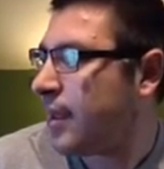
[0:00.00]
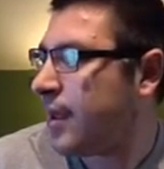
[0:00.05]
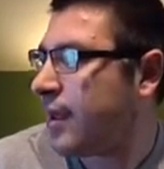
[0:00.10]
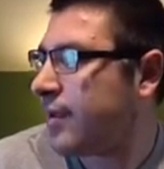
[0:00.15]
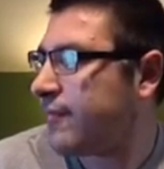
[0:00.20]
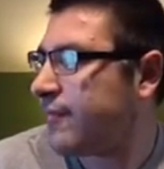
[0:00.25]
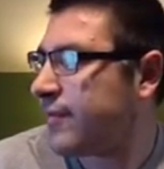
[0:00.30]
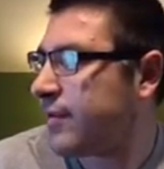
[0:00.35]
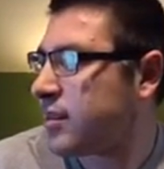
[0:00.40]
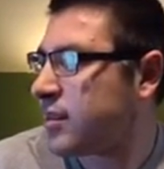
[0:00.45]

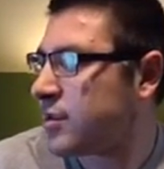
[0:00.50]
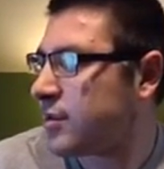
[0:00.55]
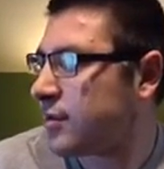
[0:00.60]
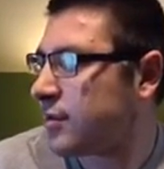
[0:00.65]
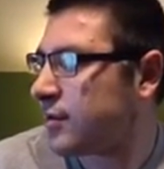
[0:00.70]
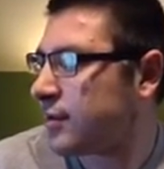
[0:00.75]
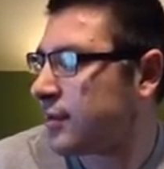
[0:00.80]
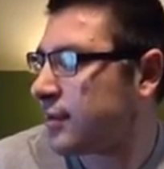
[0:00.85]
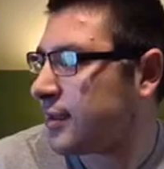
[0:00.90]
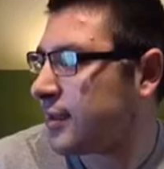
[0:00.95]

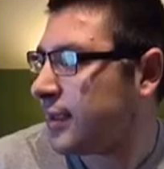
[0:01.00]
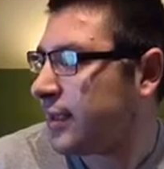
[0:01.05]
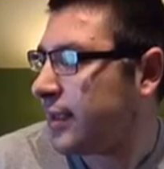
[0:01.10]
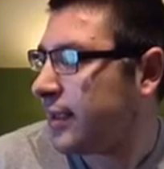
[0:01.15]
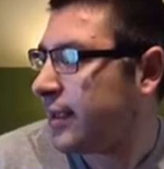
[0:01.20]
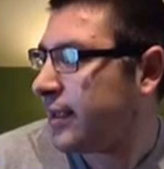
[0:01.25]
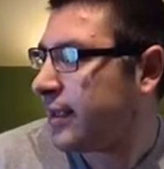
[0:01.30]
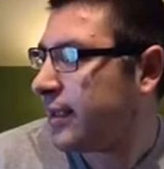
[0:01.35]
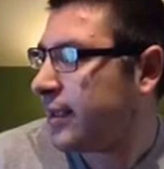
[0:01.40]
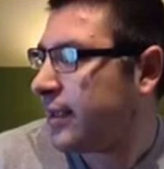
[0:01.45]
Officials
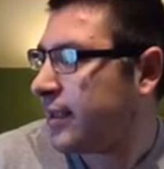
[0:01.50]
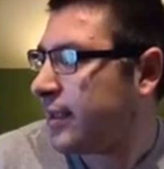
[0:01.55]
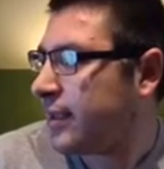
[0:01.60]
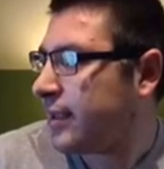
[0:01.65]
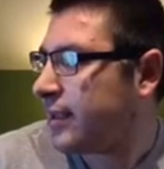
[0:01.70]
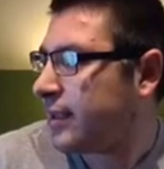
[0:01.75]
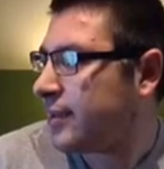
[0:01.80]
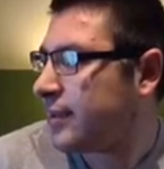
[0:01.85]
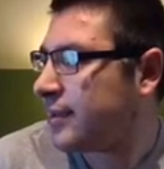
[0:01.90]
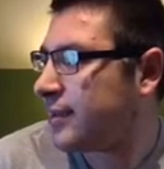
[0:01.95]

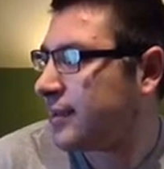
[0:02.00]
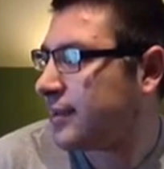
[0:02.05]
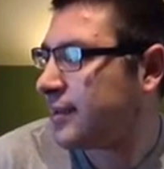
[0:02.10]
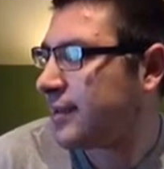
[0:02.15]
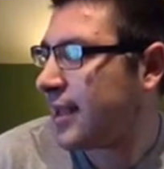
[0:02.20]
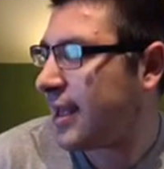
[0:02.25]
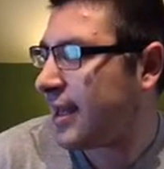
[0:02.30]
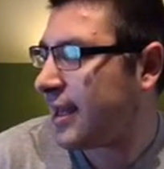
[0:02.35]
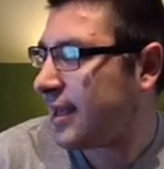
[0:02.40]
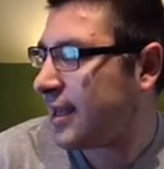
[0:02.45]

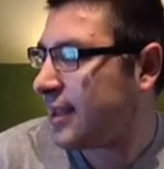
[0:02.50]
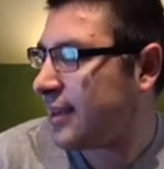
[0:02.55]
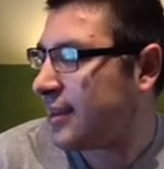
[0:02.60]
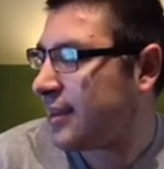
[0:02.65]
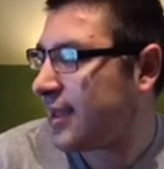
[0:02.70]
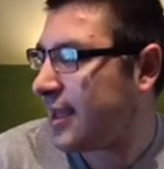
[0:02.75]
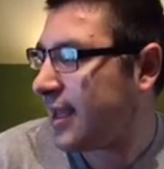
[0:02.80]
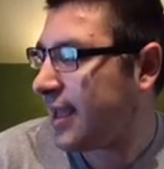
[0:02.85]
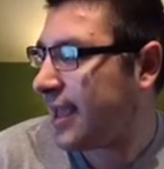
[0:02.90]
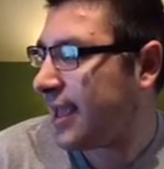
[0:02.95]
said
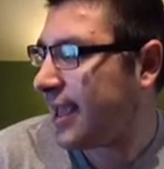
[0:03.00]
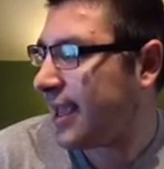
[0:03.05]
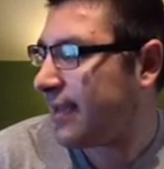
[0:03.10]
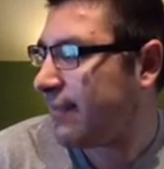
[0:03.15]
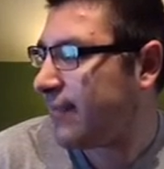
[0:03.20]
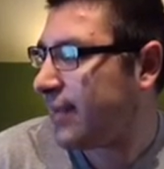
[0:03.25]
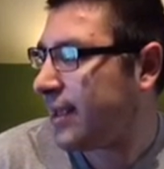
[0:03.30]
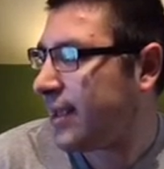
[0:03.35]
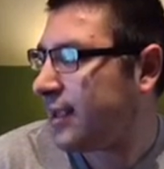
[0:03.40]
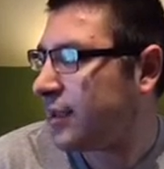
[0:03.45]
the
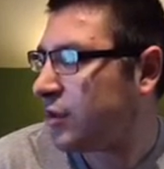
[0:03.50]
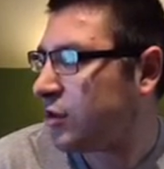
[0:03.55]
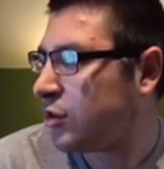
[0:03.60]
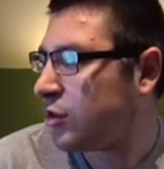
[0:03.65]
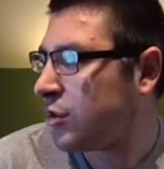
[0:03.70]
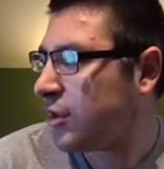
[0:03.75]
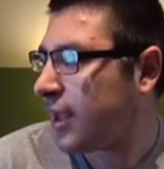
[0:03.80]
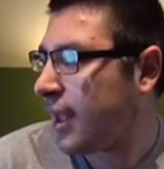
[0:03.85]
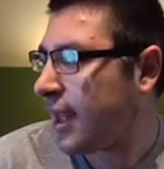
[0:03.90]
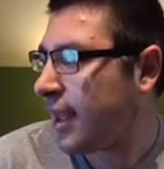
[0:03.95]
aim is
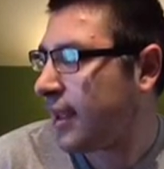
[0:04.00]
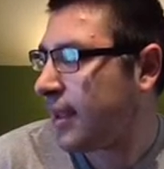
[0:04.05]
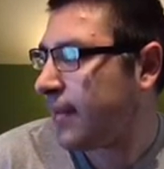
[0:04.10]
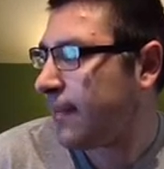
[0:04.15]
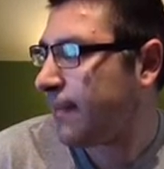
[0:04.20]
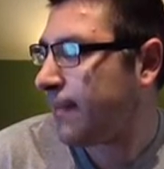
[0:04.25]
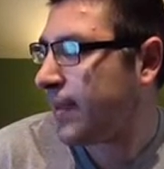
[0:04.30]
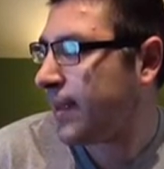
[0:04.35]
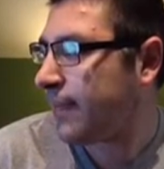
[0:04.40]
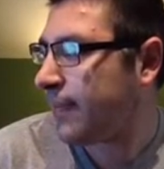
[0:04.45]
to get
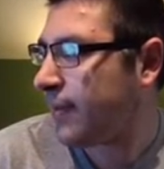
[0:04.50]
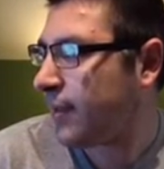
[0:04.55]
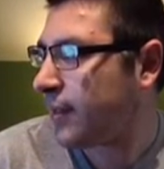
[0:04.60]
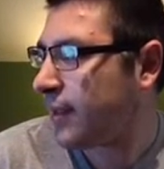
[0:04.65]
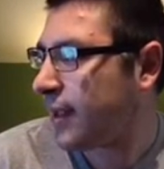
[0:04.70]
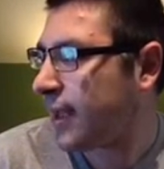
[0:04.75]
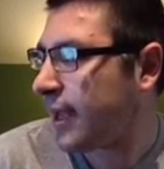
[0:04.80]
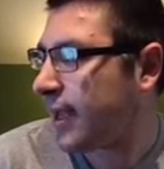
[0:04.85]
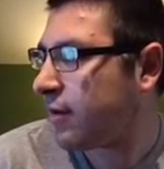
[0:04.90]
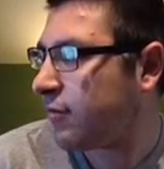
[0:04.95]
people
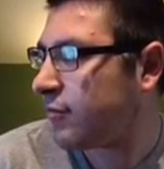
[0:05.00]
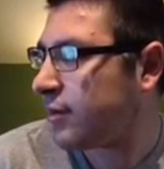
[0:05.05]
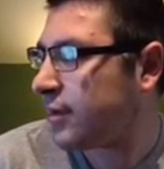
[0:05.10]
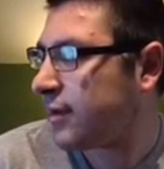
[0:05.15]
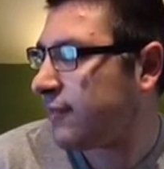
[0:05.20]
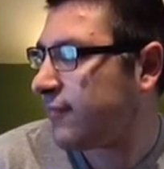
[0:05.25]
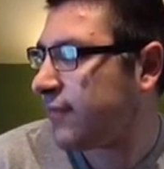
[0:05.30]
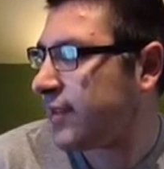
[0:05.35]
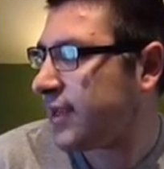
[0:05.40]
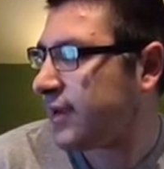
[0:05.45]
out
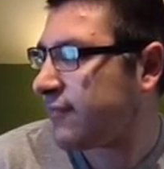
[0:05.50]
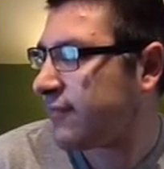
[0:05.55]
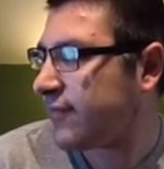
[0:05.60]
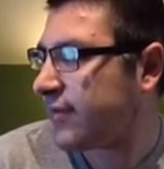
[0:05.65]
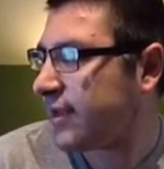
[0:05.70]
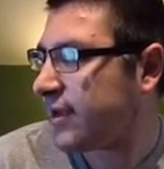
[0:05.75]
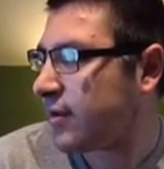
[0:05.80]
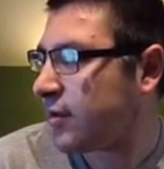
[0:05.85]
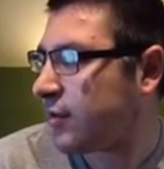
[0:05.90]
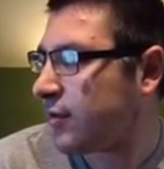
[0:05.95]
of their
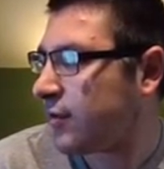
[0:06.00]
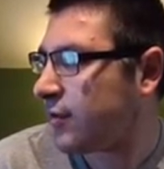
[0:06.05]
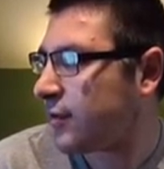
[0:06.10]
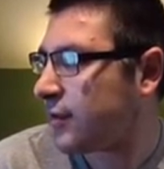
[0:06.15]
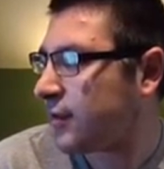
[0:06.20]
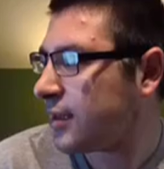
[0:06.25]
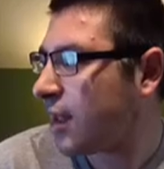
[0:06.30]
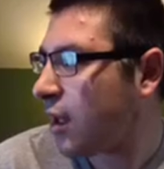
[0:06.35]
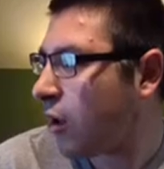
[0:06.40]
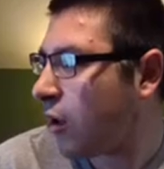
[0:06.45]
vehicles,
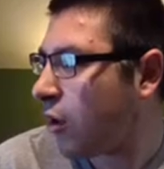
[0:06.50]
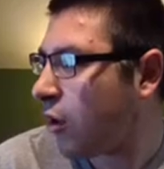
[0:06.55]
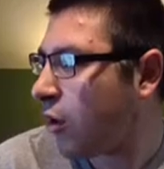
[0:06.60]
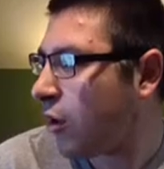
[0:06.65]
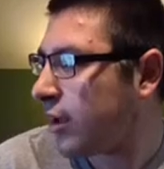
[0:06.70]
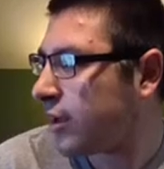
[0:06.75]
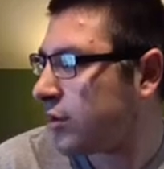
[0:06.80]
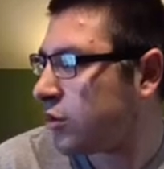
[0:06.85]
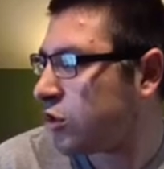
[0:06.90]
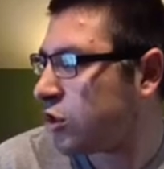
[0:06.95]

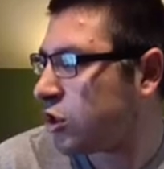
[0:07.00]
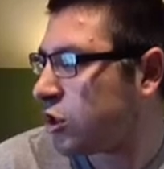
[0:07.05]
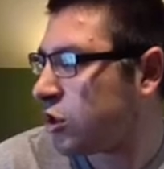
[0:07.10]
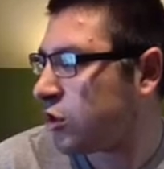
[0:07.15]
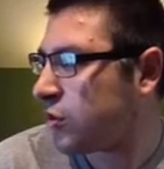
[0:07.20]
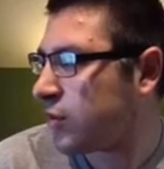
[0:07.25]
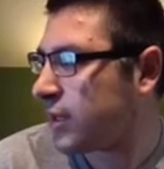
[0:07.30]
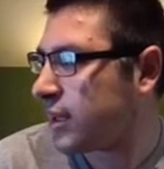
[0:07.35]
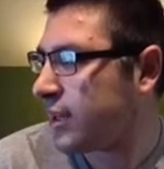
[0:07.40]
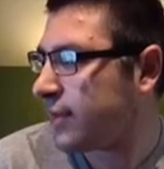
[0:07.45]

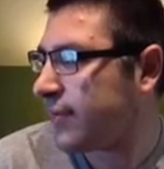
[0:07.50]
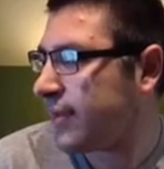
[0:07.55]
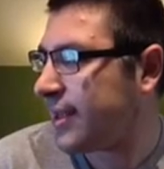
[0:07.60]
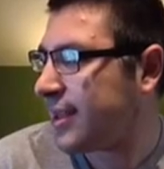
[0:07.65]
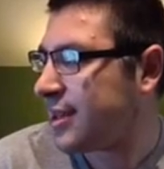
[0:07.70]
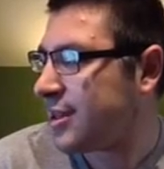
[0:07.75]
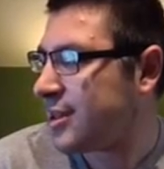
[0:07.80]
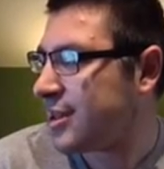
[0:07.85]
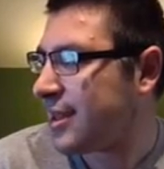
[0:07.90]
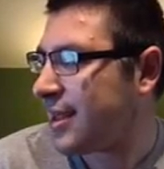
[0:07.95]
onto the
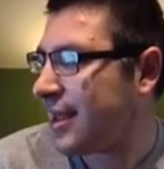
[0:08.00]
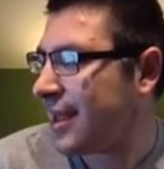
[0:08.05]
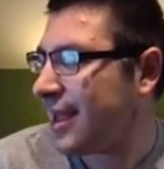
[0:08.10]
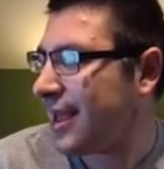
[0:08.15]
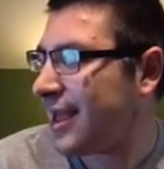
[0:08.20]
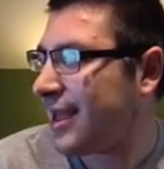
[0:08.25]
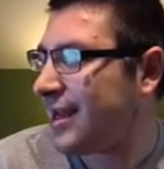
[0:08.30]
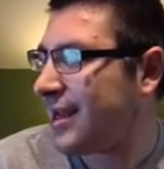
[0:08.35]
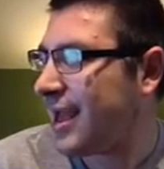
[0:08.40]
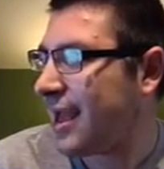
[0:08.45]
beach,
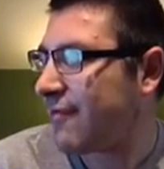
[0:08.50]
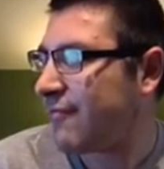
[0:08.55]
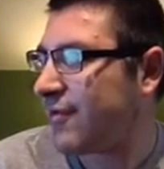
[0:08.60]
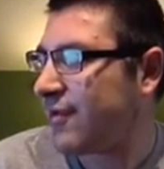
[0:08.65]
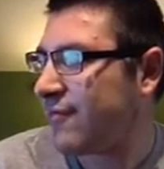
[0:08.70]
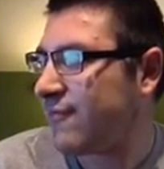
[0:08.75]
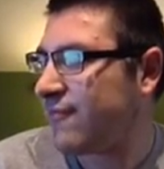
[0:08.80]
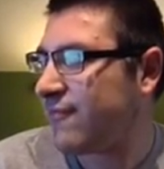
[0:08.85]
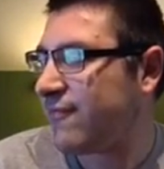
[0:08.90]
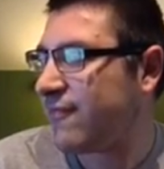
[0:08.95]
and
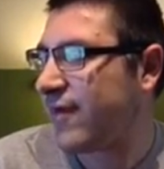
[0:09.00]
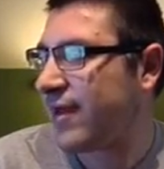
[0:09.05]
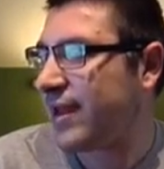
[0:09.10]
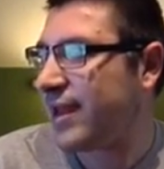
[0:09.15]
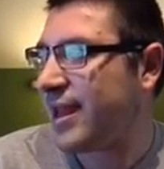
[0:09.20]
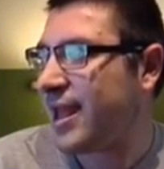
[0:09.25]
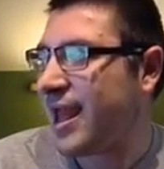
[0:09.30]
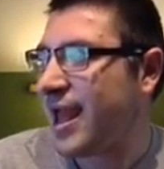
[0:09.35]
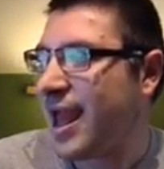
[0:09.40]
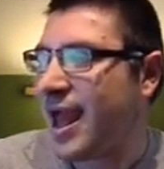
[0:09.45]
having
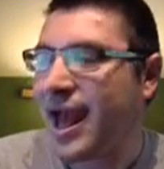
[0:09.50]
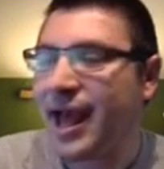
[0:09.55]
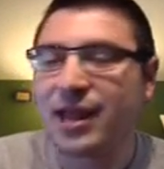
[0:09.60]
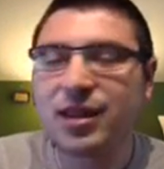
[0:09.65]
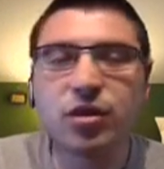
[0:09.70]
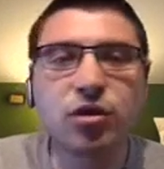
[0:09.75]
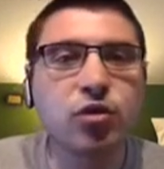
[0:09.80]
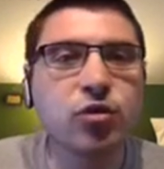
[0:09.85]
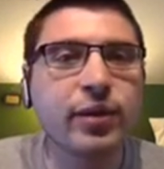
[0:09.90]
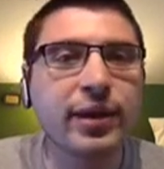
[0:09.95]
fun as
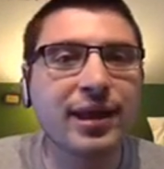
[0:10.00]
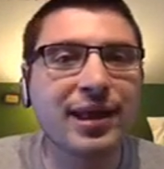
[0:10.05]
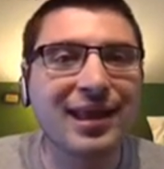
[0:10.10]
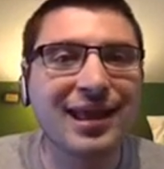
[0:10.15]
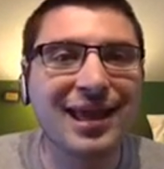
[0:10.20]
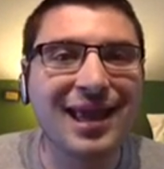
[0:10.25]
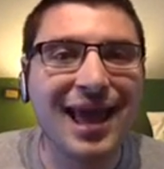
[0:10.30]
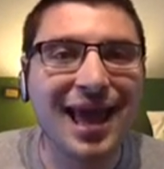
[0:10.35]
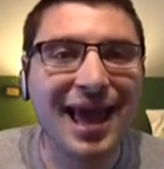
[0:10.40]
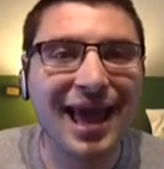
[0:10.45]

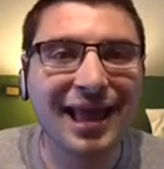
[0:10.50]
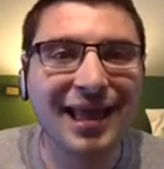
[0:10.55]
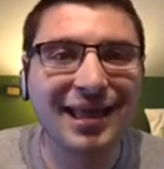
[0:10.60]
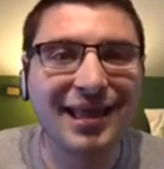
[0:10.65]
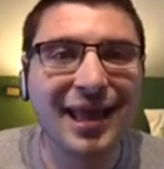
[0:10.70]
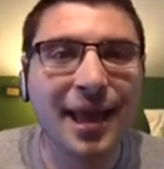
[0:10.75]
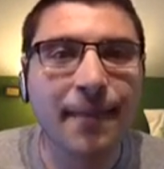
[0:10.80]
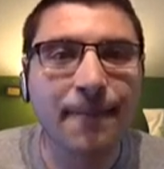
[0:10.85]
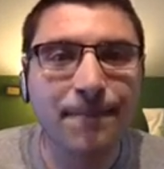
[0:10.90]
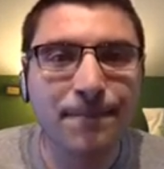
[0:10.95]
quickly as
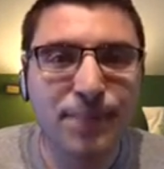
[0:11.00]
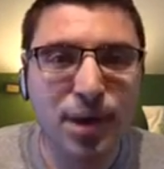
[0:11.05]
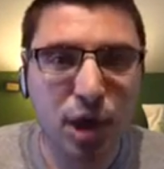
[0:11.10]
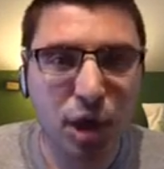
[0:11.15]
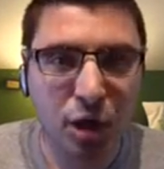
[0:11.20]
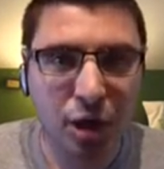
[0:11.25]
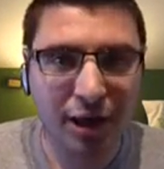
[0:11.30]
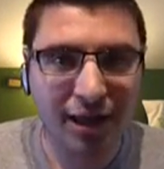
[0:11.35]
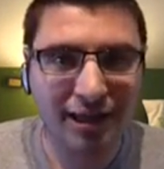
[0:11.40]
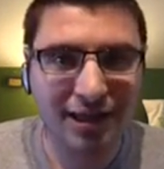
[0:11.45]

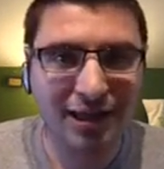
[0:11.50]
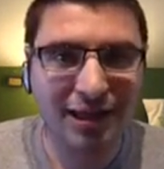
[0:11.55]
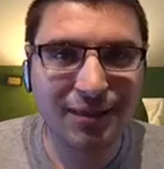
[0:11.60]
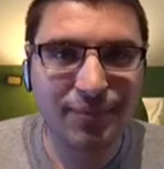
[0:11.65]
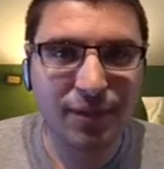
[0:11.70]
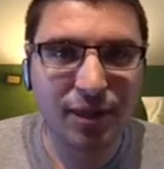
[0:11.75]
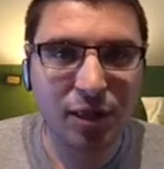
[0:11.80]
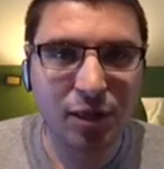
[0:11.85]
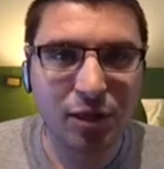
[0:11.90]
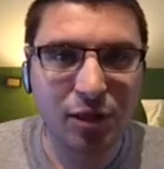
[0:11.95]

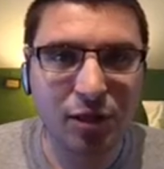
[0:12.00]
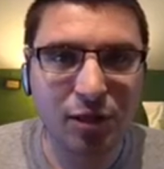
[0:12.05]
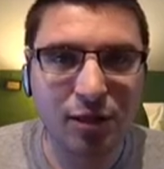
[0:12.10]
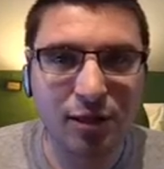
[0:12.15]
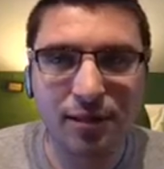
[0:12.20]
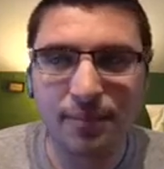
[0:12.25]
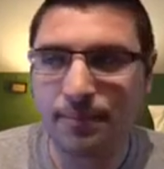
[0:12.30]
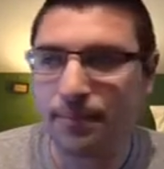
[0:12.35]
possible.